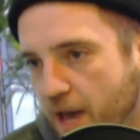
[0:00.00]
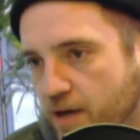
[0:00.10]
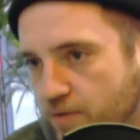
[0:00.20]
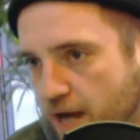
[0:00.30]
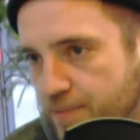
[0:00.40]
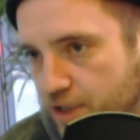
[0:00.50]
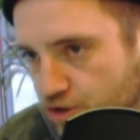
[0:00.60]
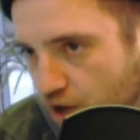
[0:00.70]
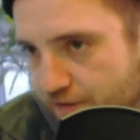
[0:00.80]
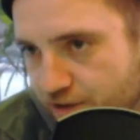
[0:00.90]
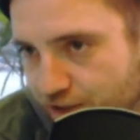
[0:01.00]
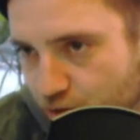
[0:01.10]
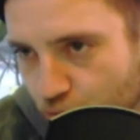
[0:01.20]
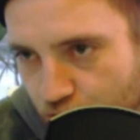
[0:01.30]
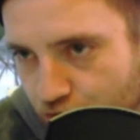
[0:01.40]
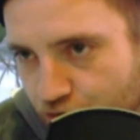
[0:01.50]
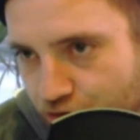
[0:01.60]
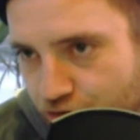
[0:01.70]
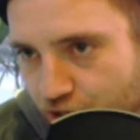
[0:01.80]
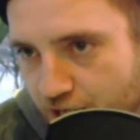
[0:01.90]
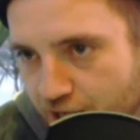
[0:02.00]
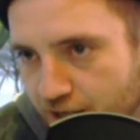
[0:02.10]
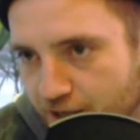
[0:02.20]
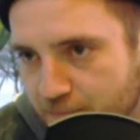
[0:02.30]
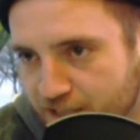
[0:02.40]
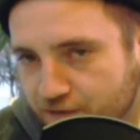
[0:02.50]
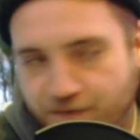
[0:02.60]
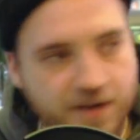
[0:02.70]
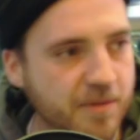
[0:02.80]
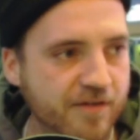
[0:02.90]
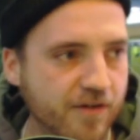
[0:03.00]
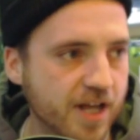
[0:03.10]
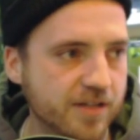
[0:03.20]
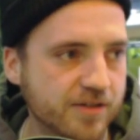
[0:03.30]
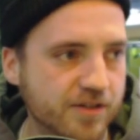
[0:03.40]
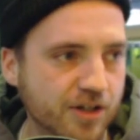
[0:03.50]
battle rapping and traveling the world, making fun of my friends.